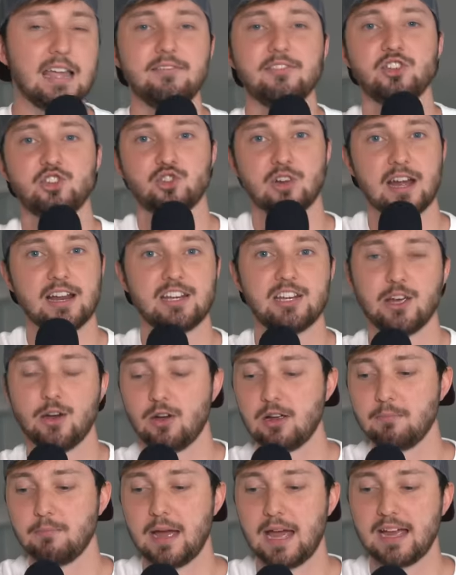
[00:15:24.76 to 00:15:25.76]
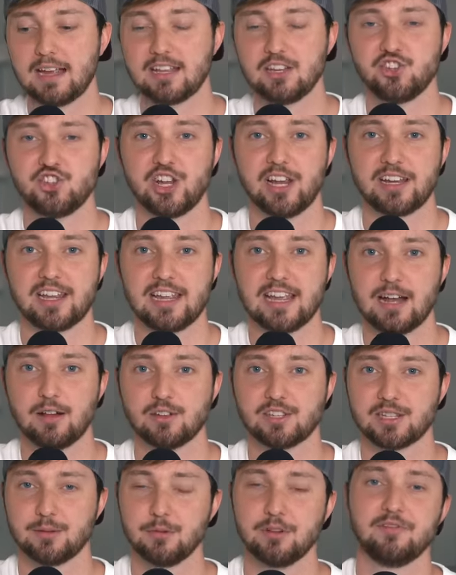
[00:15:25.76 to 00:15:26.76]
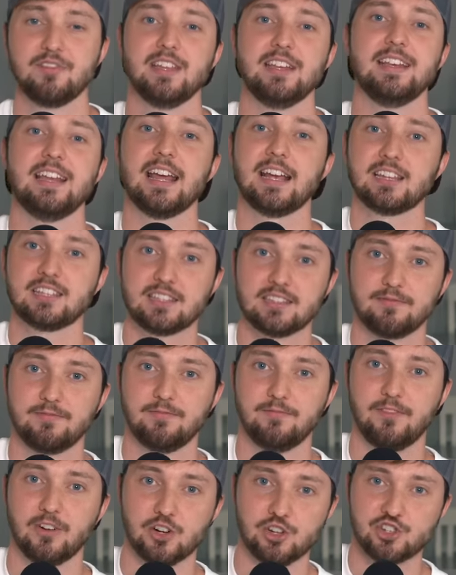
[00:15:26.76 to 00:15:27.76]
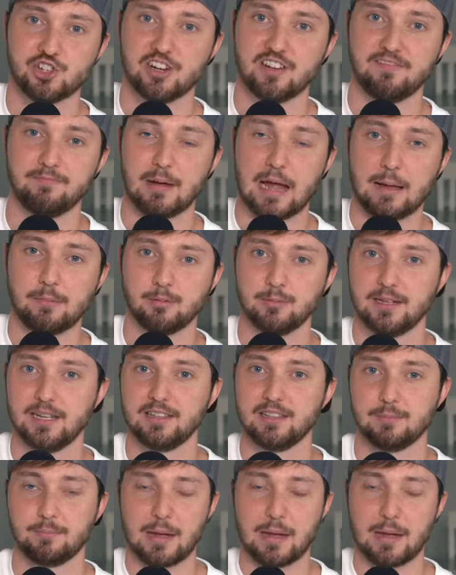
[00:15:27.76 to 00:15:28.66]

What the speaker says: I even tried going back and checking out some of the next version of Bibleman,